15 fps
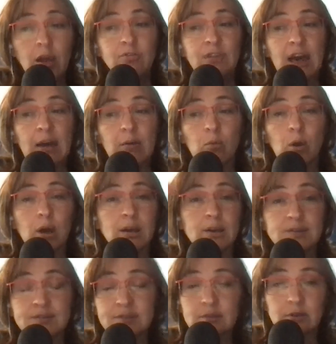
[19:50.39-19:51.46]
that
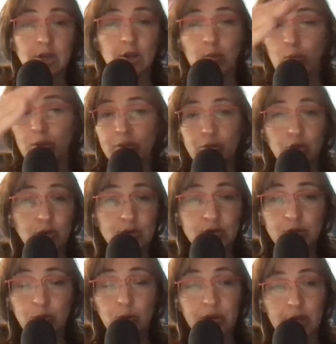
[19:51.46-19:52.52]
was, with a
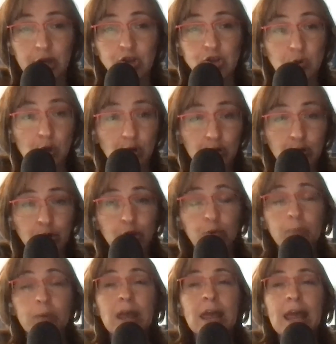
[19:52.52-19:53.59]
user with a control group.